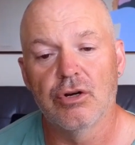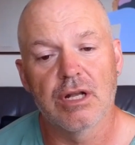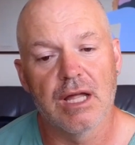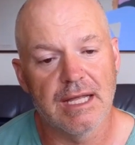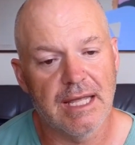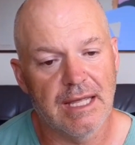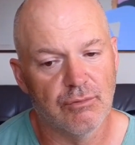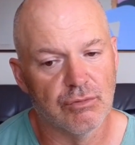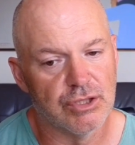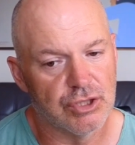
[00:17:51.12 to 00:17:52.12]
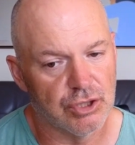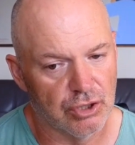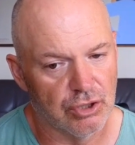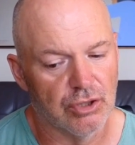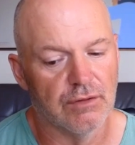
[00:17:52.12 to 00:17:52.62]
like a
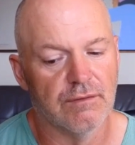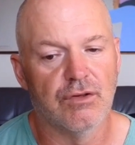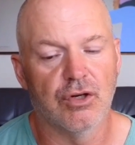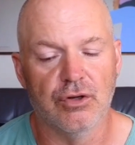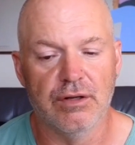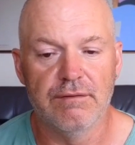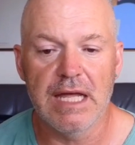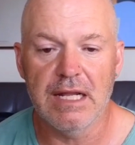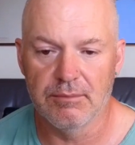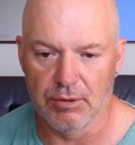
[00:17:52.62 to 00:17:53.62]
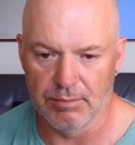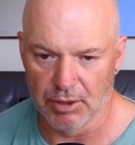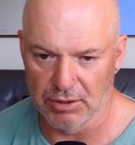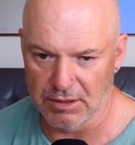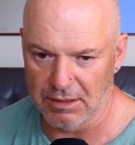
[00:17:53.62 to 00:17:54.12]
reserved, unavailable
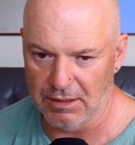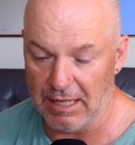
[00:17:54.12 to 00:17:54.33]
person.